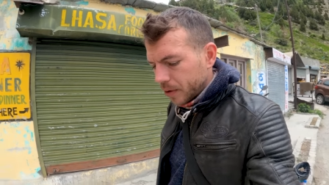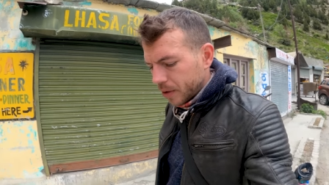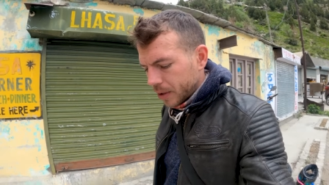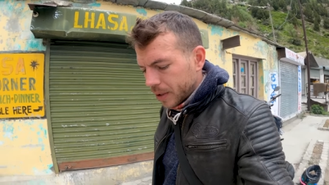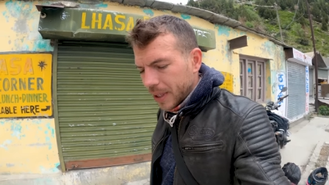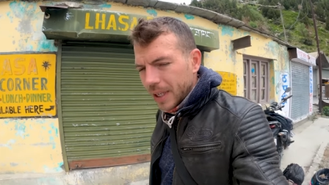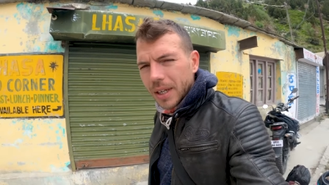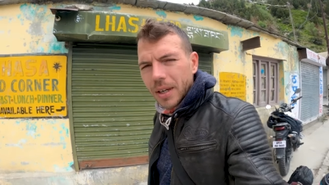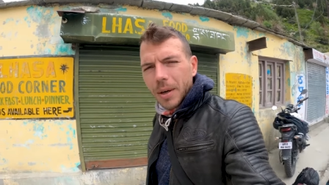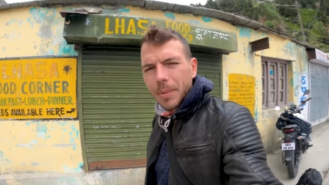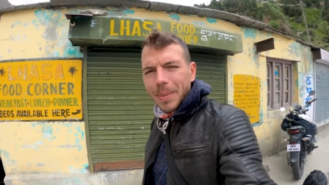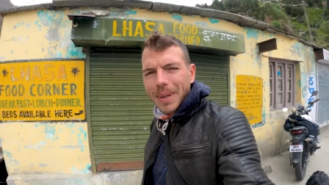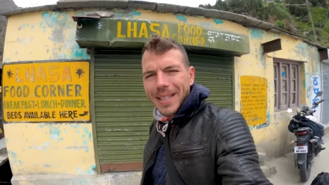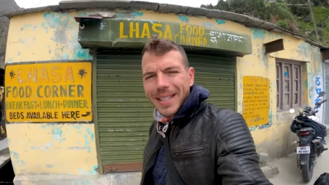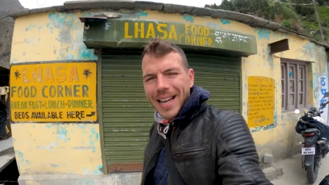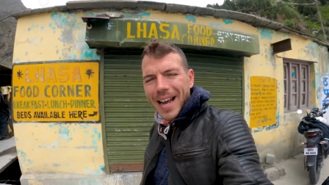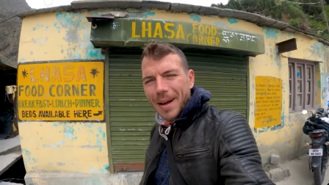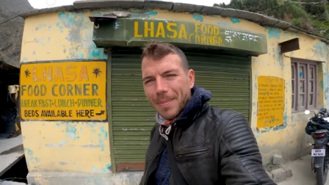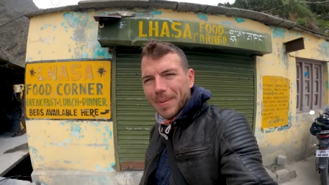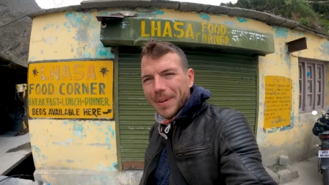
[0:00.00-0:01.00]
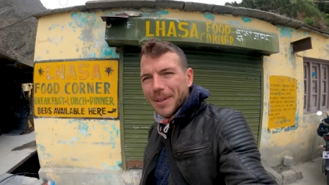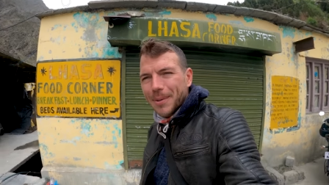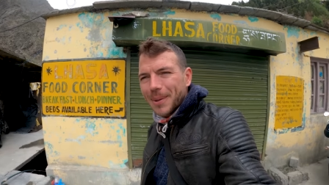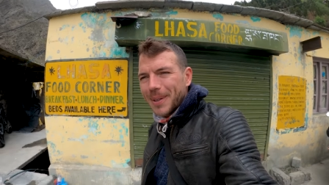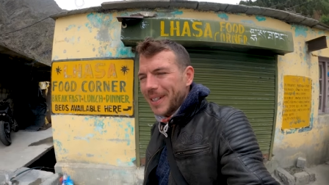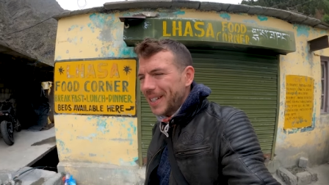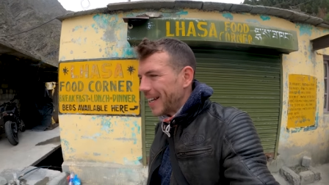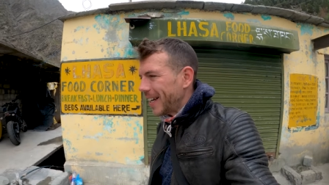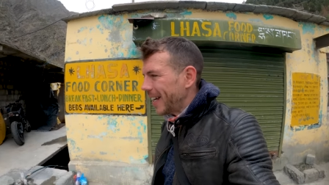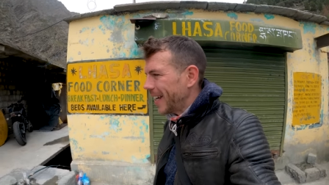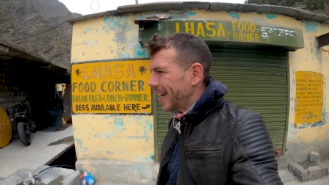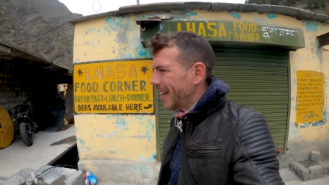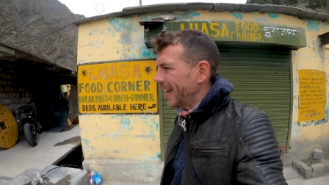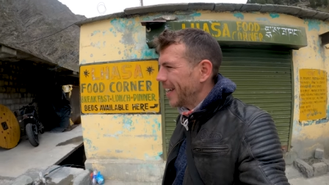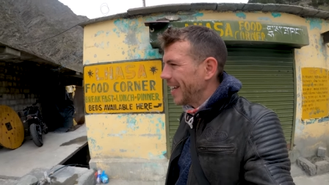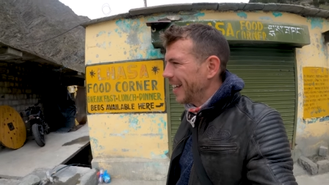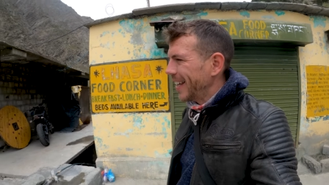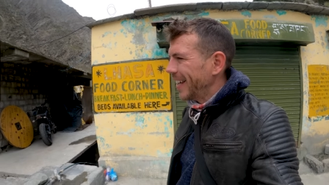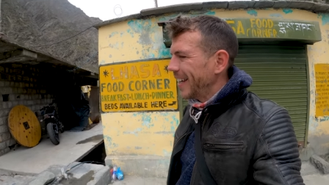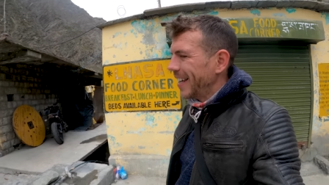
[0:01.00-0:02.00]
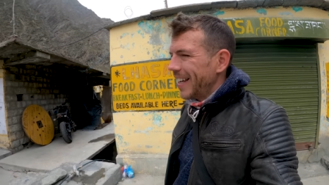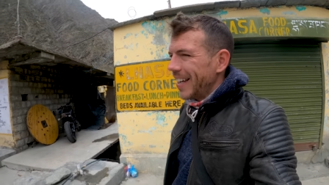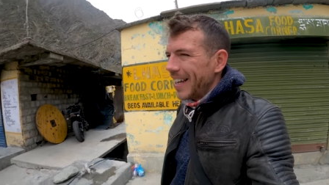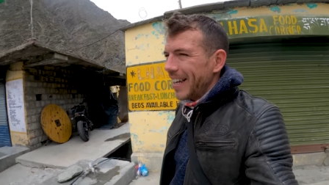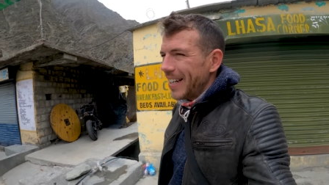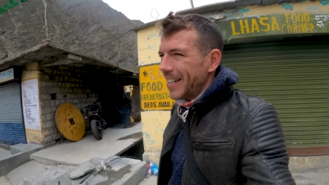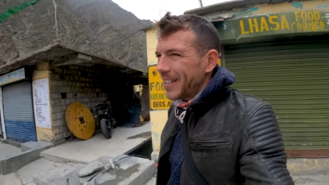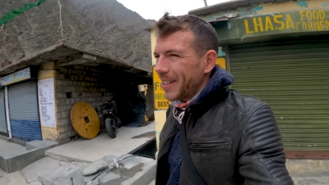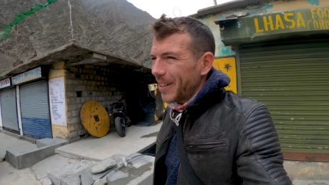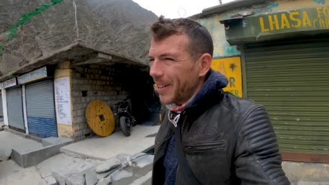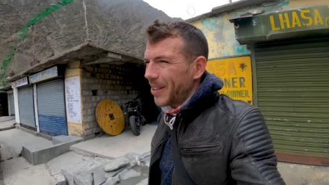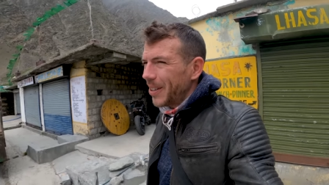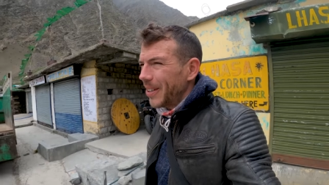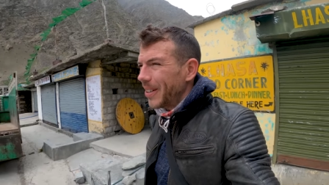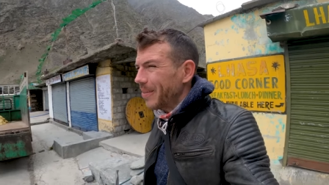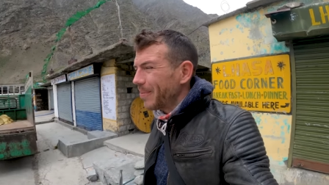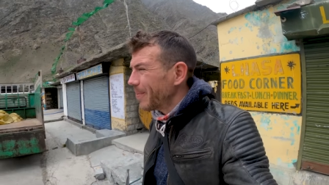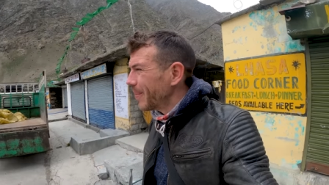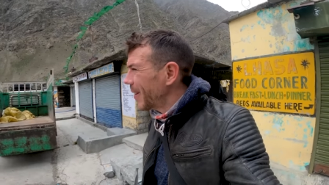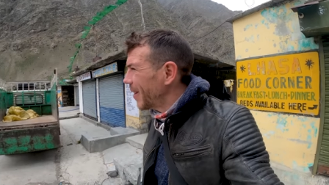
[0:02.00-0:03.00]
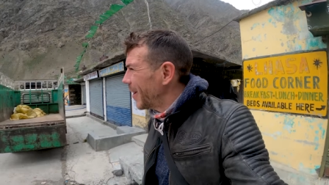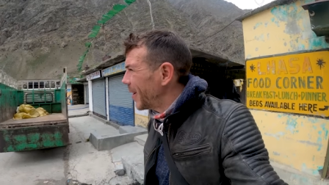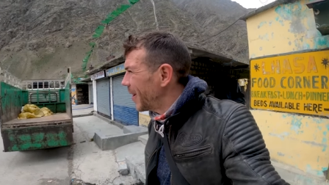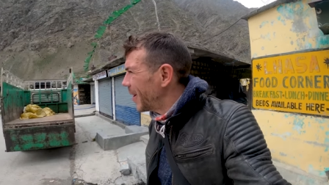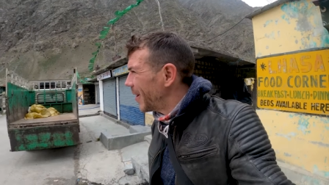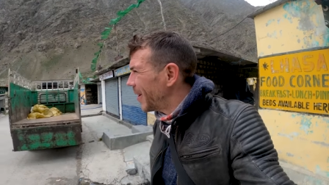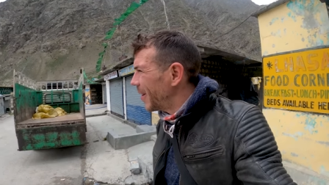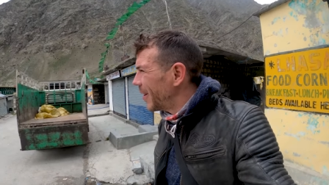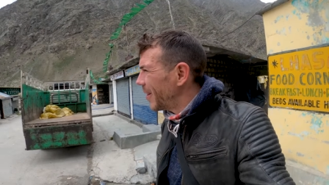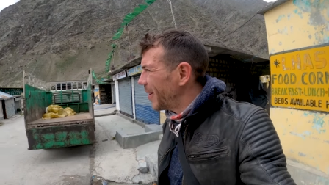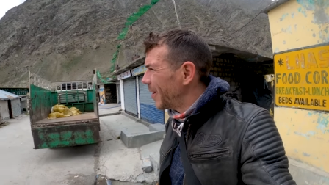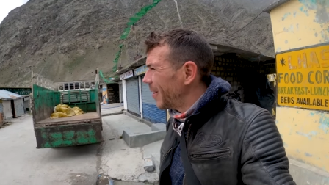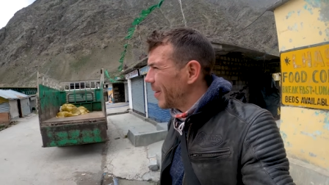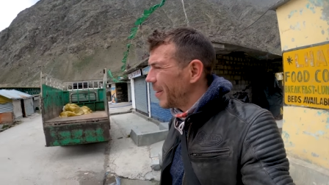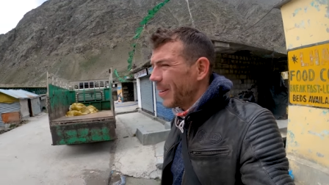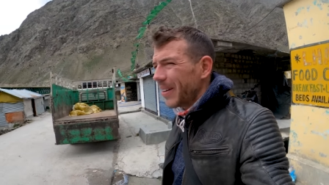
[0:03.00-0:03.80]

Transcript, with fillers: Just little mishap, as we say. It's all good. Yeah, this is the